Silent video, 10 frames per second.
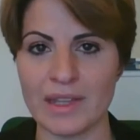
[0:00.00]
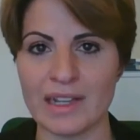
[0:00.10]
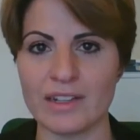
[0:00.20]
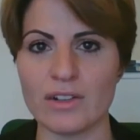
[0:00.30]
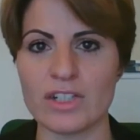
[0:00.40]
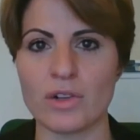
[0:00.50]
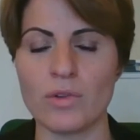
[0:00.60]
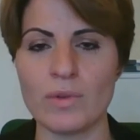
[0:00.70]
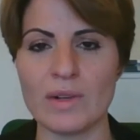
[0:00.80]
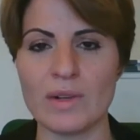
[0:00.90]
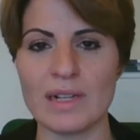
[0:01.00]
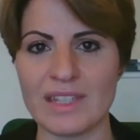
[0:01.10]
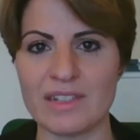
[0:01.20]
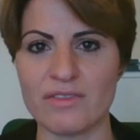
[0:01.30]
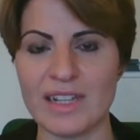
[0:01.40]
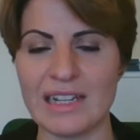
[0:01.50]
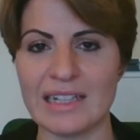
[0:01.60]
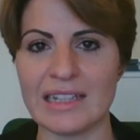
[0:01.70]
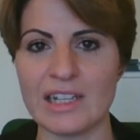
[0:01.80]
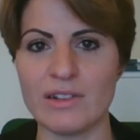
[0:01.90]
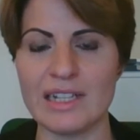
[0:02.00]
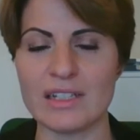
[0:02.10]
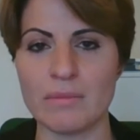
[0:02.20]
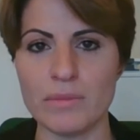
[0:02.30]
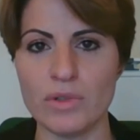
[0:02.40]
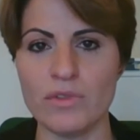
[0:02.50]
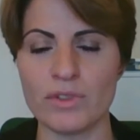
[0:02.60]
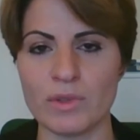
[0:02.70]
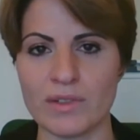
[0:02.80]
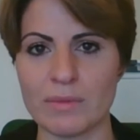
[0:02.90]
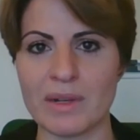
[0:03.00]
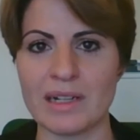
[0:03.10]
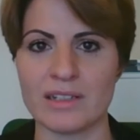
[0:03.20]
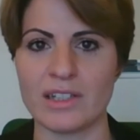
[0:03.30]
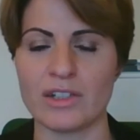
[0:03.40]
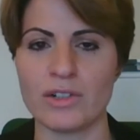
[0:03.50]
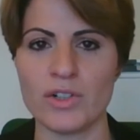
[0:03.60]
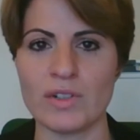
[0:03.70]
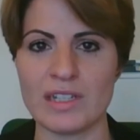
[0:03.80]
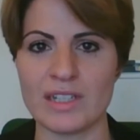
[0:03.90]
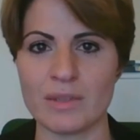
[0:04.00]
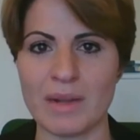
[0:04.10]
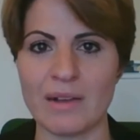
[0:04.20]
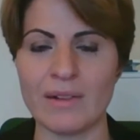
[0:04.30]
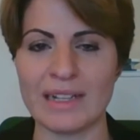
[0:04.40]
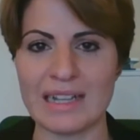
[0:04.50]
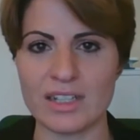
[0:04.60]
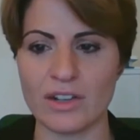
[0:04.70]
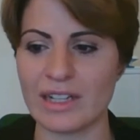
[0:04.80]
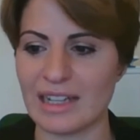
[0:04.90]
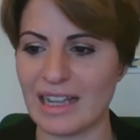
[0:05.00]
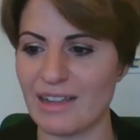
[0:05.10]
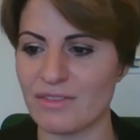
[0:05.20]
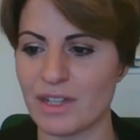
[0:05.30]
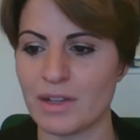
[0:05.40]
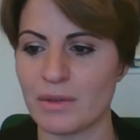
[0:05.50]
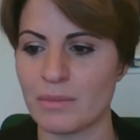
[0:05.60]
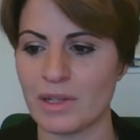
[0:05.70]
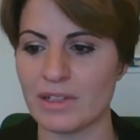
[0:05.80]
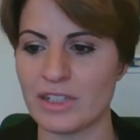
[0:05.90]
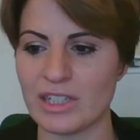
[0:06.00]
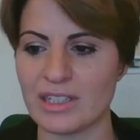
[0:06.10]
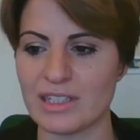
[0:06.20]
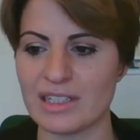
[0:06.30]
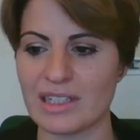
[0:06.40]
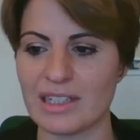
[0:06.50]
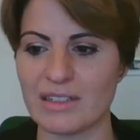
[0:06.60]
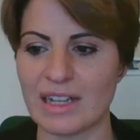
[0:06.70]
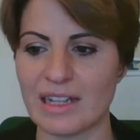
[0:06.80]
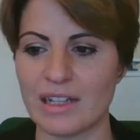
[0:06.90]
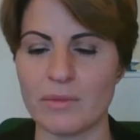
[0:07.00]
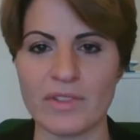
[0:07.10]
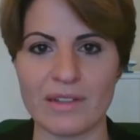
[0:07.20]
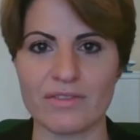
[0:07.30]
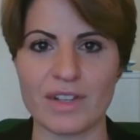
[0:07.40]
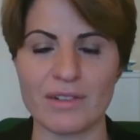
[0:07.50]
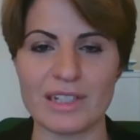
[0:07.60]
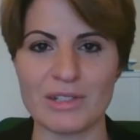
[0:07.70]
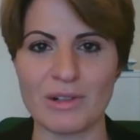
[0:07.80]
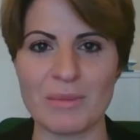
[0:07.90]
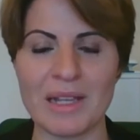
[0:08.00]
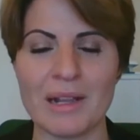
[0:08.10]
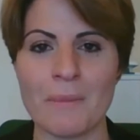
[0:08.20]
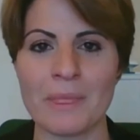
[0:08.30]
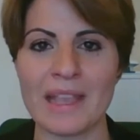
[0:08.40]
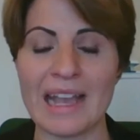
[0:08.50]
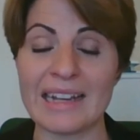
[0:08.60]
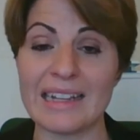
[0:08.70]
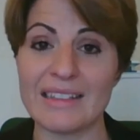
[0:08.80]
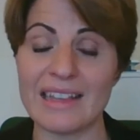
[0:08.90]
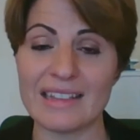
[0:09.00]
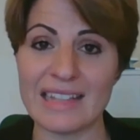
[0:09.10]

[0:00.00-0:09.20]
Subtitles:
and not to always have this feeling that you need to move to another part of the country to somehow get on in life. Apologies, just hang up that phone that's calling me. And